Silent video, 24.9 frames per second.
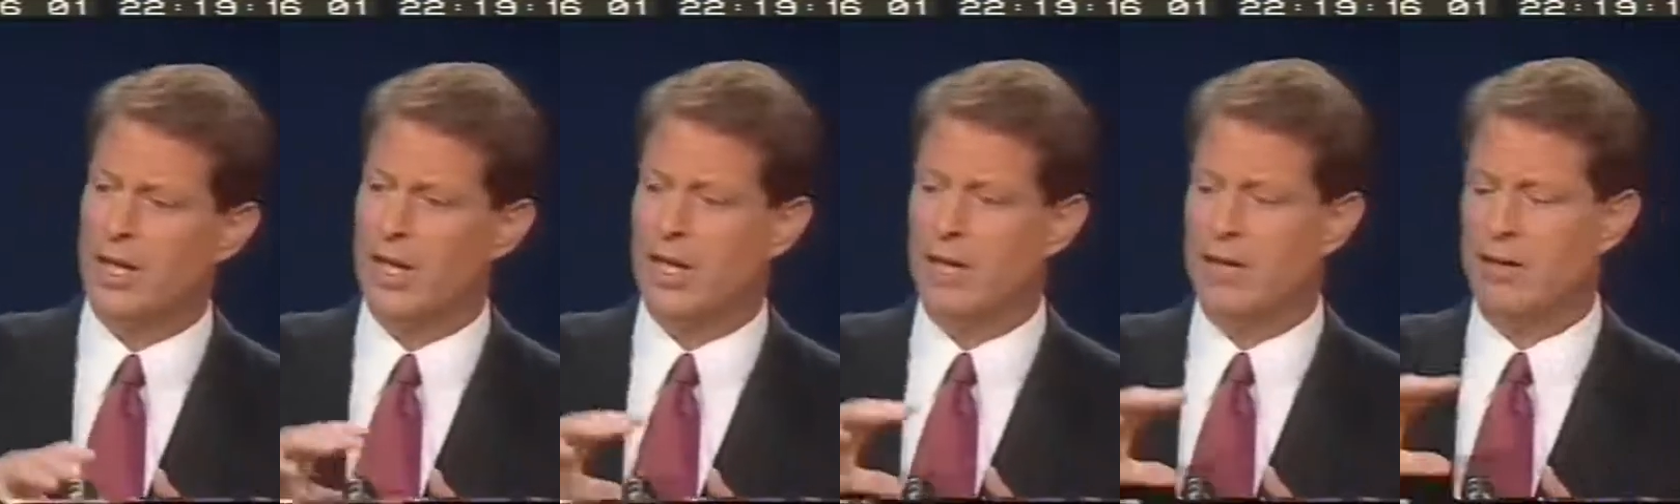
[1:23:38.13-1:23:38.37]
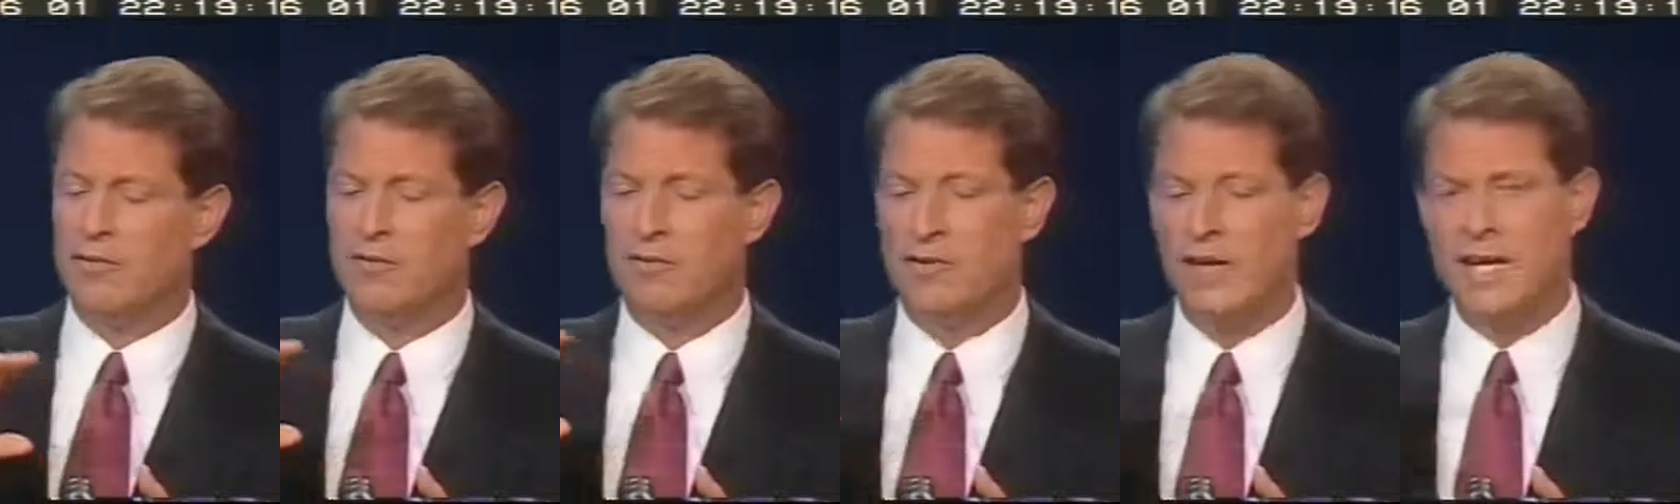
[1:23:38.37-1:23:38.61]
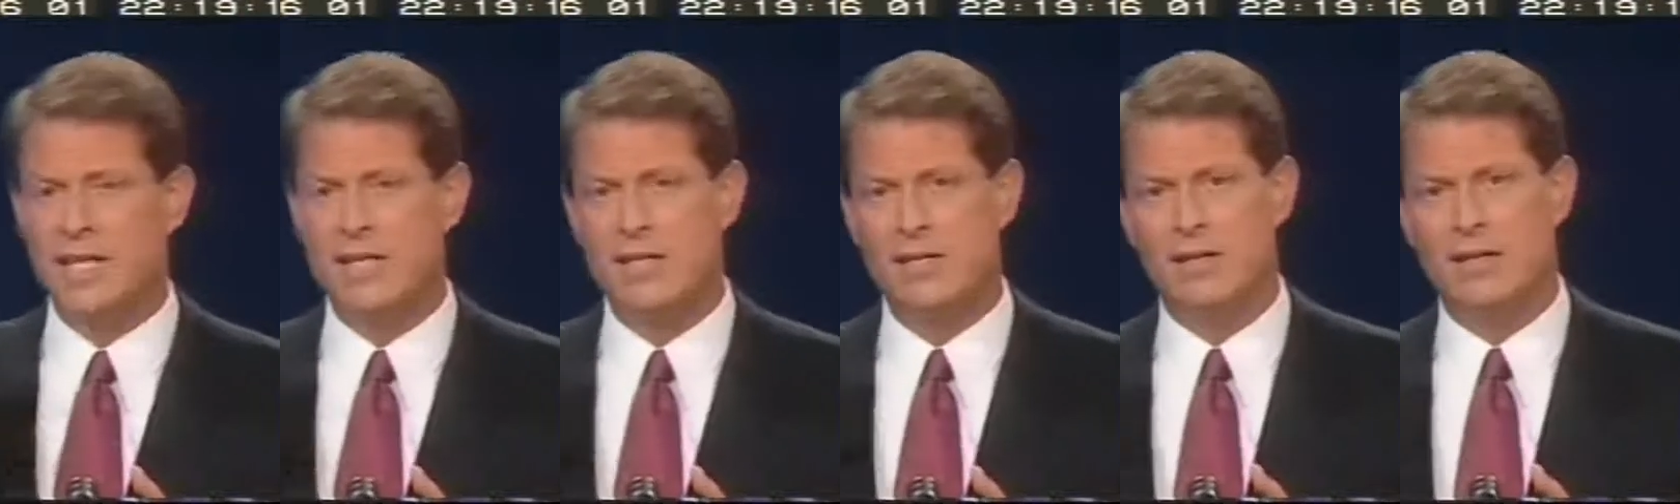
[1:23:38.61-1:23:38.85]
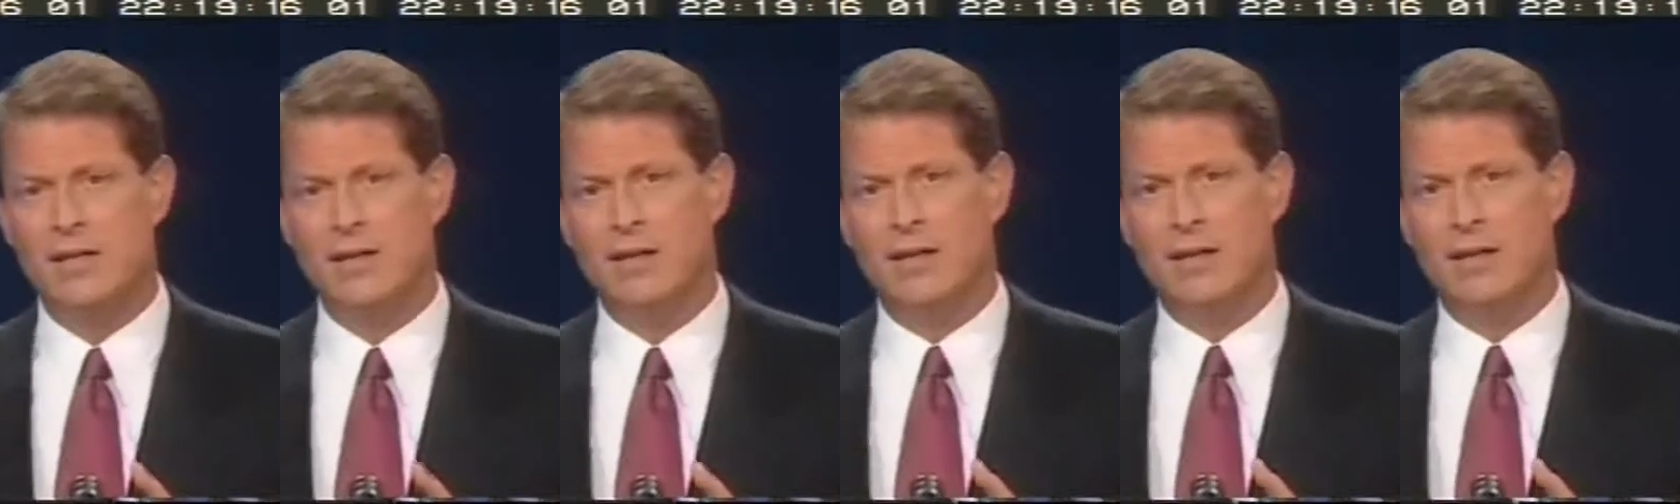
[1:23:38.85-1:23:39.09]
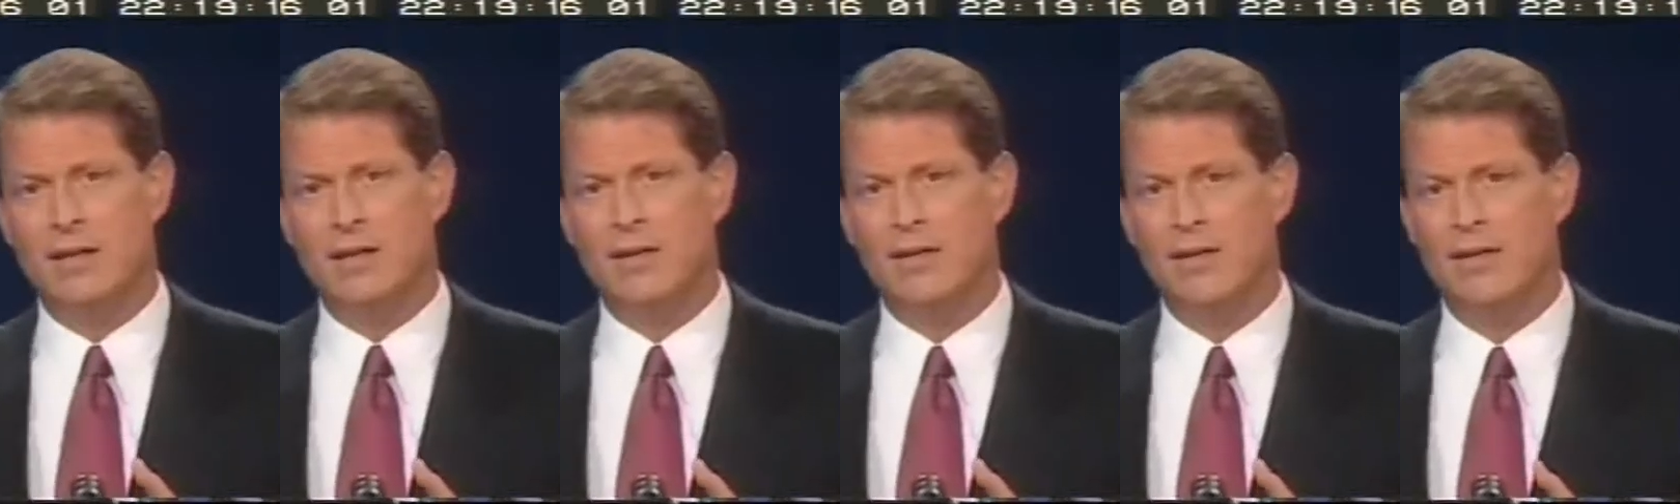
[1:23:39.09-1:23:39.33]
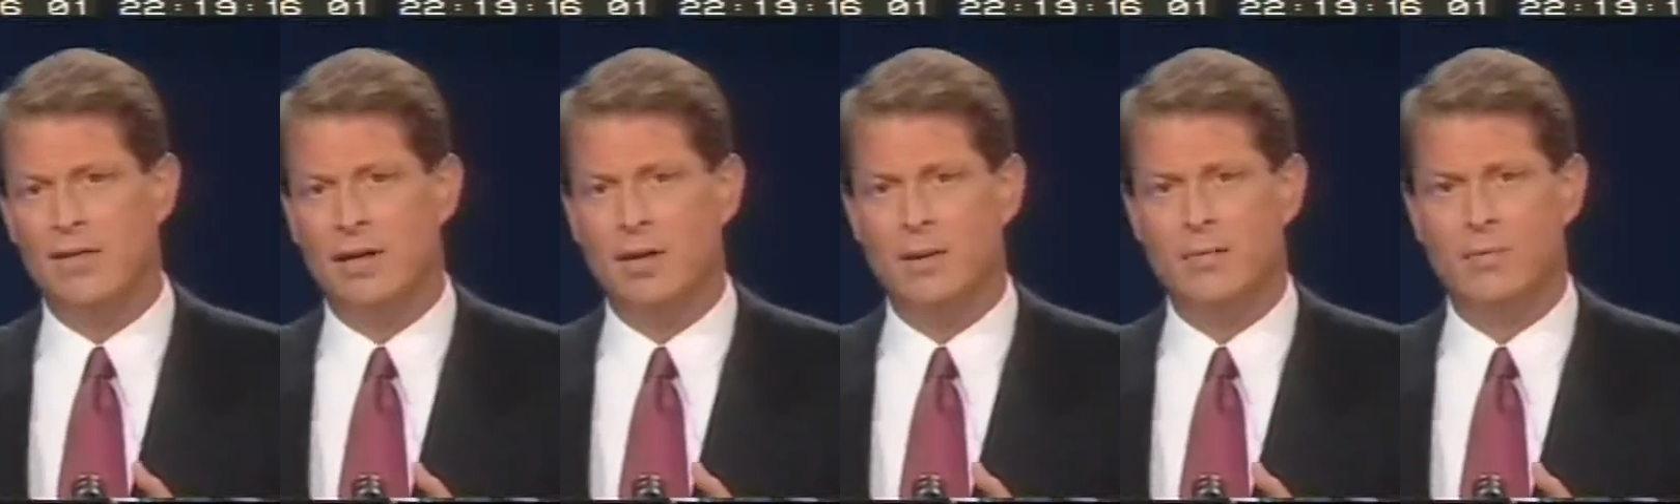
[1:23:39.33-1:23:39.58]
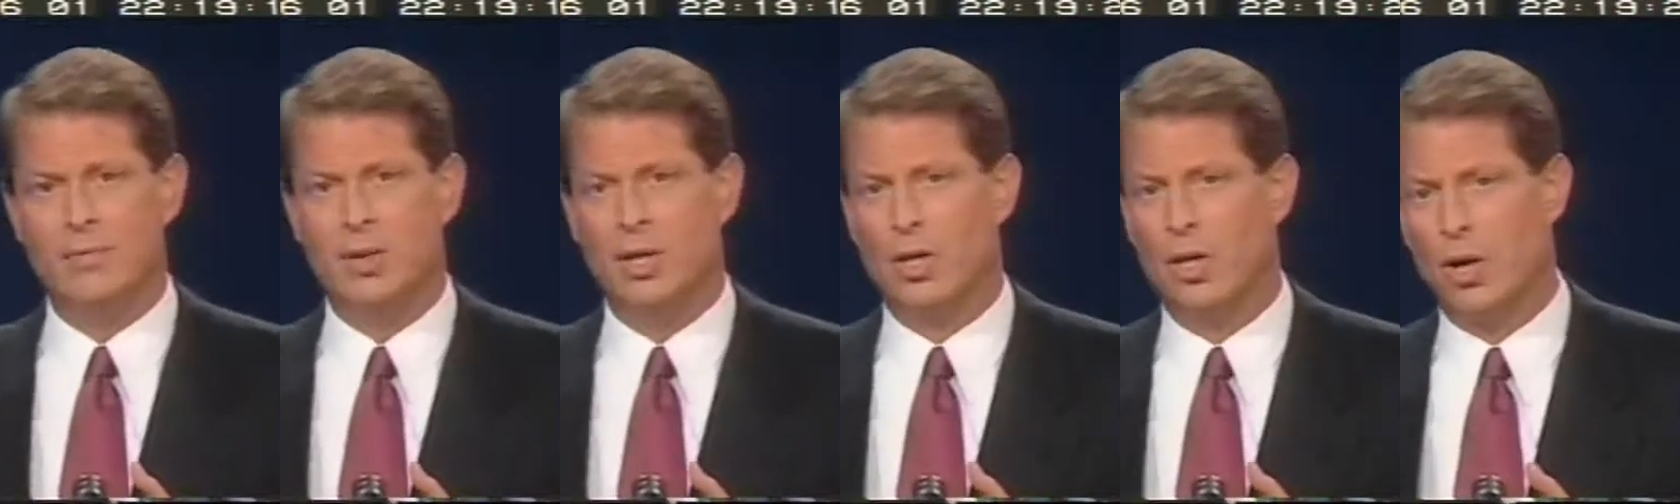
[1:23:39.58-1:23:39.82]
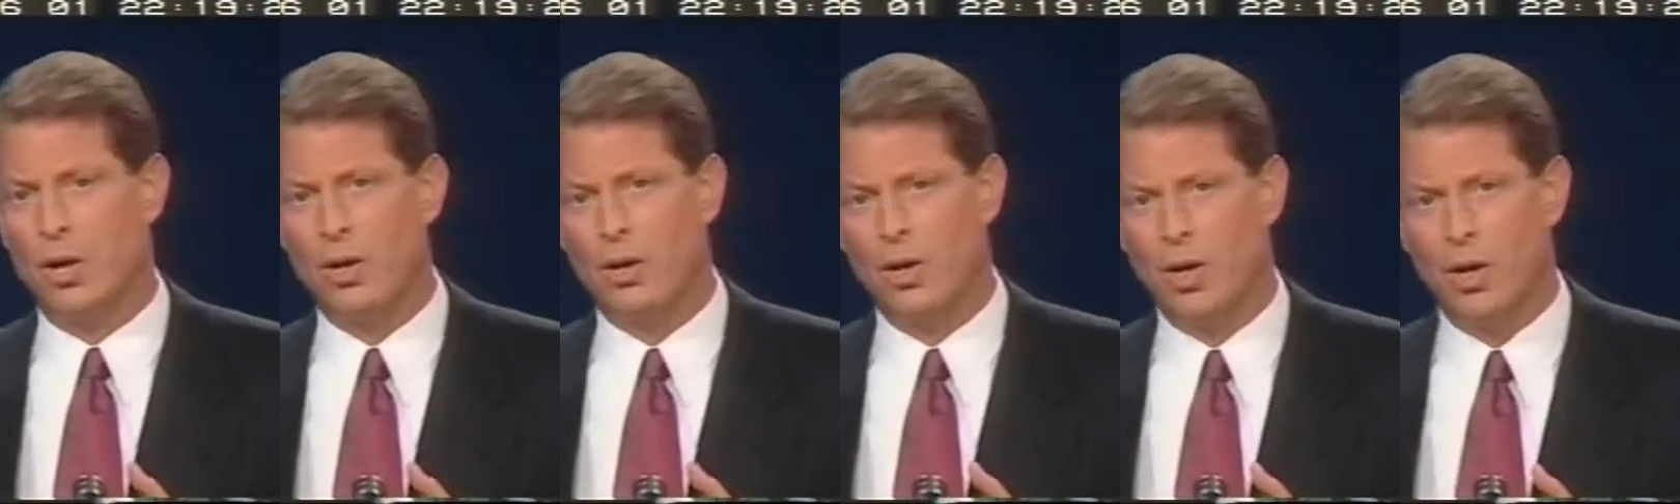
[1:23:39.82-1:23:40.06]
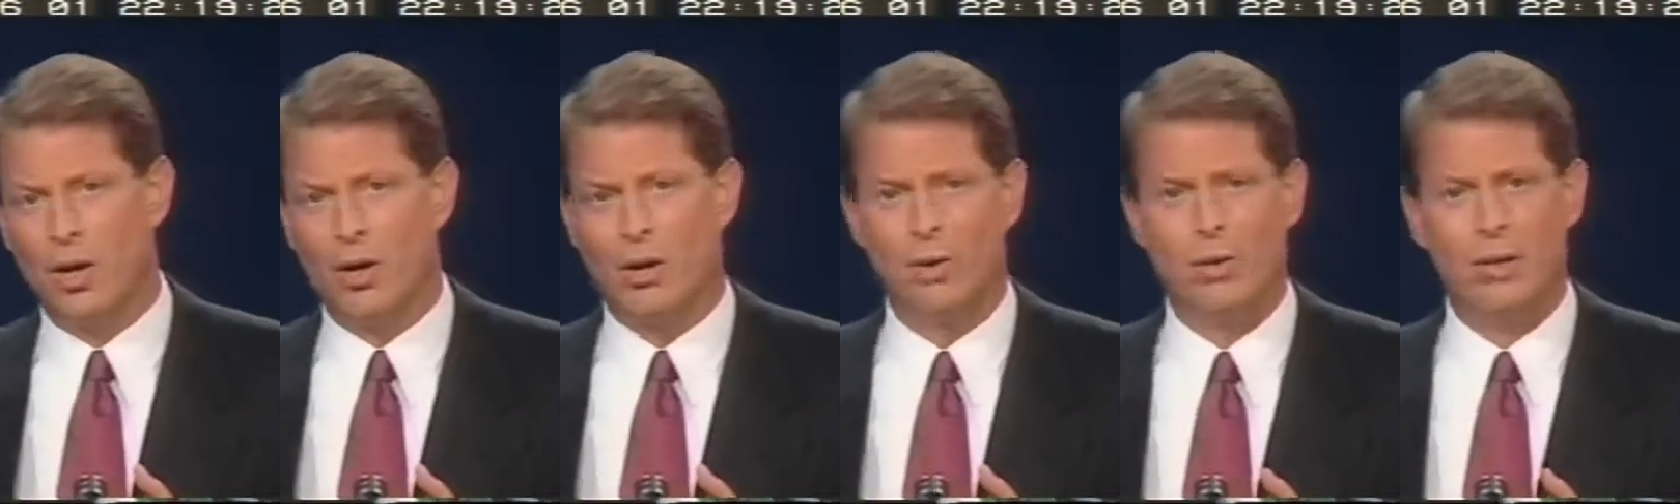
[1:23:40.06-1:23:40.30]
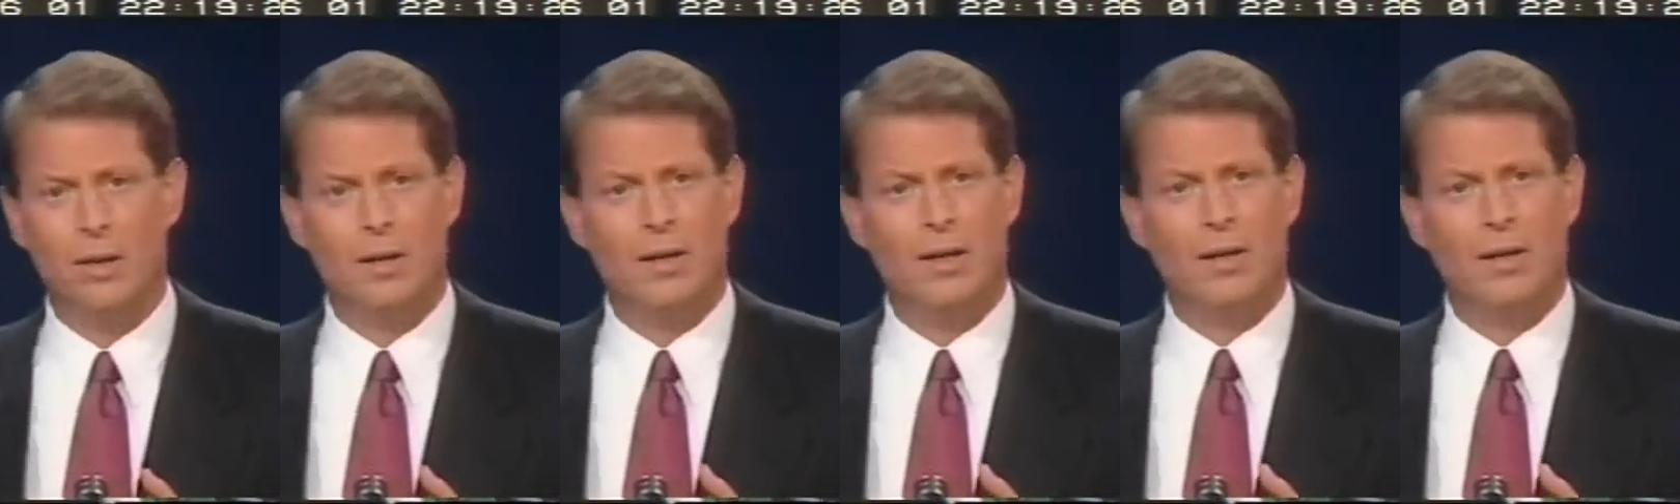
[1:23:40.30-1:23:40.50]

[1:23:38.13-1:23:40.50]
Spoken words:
and invested in some go-go